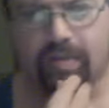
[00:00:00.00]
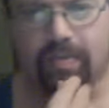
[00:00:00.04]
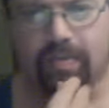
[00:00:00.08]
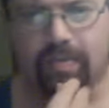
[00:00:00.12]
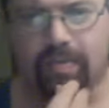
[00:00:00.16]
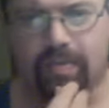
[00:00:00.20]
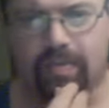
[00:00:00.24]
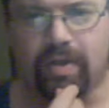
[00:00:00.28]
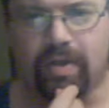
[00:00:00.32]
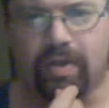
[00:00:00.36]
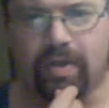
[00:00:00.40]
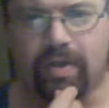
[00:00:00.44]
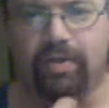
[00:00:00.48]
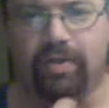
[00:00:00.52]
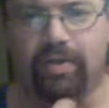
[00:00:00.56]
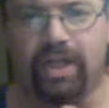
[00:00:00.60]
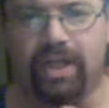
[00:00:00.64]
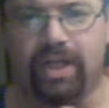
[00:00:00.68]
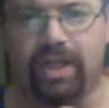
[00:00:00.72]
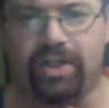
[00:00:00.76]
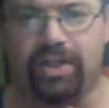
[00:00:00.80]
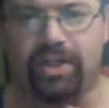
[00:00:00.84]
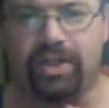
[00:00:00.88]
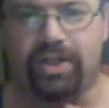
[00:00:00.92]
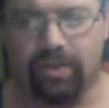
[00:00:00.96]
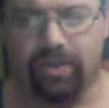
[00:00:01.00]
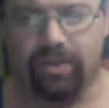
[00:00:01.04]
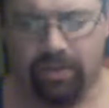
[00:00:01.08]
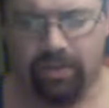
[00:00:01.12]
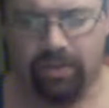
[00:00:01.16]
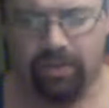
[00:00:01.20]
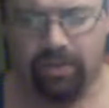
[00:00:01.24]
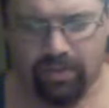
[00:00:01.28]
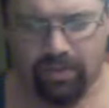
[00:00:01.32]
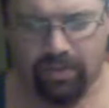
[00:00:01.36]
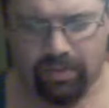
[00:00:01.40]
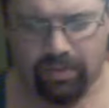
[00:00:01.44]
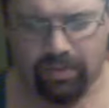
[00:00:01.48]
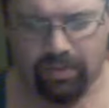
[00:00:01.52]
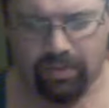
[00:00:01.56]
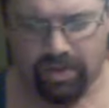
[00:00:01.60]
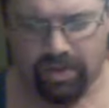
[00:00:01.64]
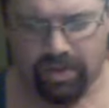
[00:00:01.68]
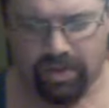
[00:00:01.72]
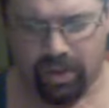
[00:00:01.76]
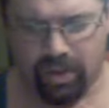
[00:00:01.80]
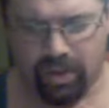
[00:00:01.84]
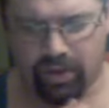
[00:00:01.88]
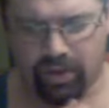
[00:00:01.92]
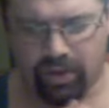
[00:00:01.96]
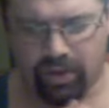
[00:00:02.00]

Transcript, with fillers: I'm going to read to you what is called the